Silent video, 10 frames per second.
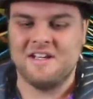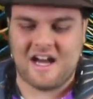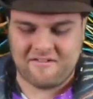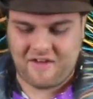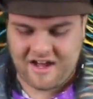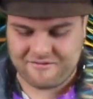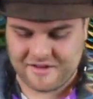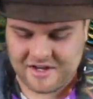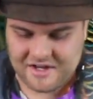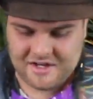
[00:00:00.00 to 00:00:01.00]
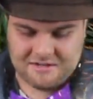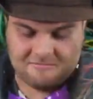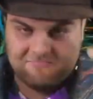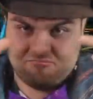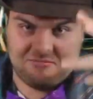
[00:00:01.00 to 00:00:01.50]
I've, I've
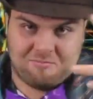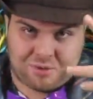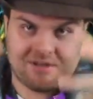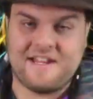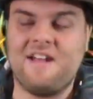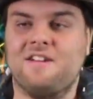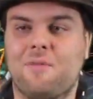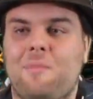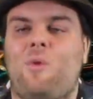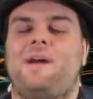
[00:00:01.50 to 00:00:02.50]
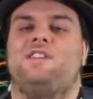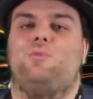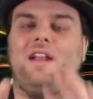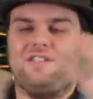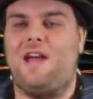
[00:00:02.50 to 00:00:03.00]
presented my point
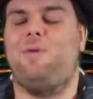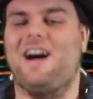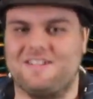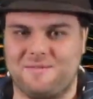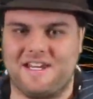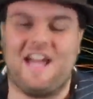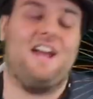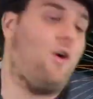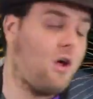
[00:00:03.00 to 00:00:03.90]
as well as I possibly can,